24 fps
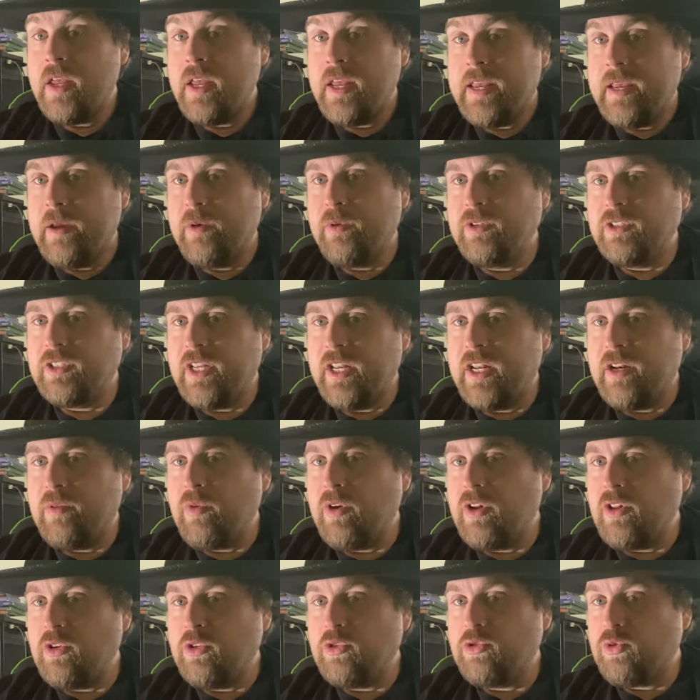it was in one
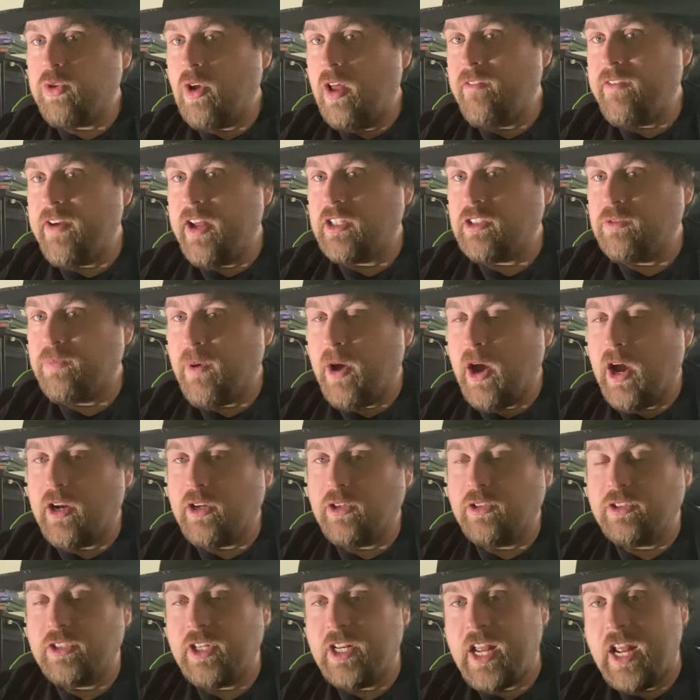of those 12-ounce
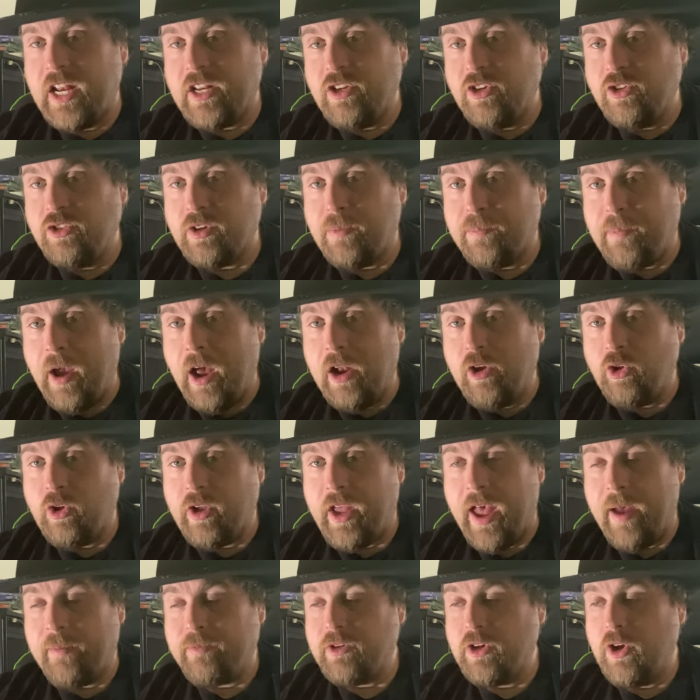bottles that you had to use a bottle
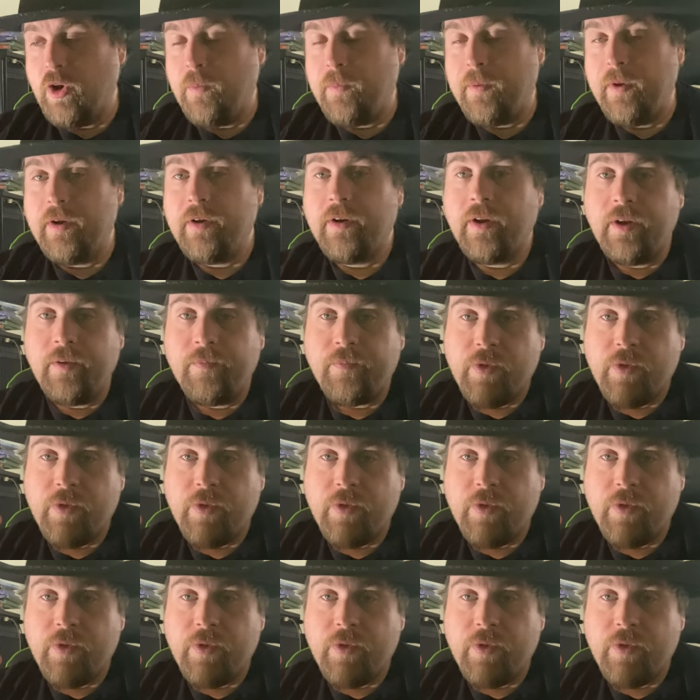cap to open.